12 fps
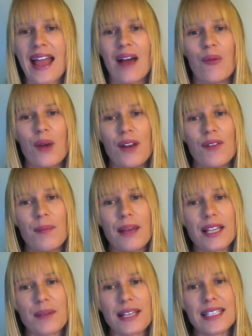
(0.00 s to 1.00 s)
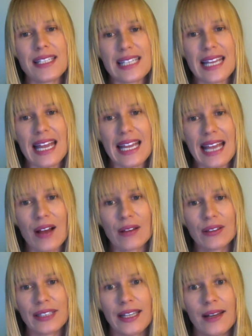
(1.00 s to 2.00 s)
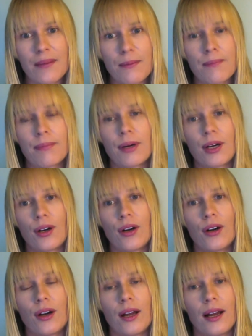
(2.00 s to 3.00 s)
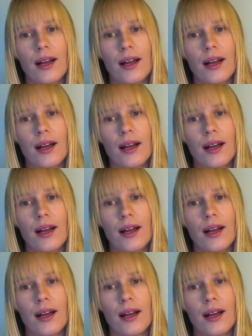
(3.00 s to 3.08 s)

One of the best places to get calcium per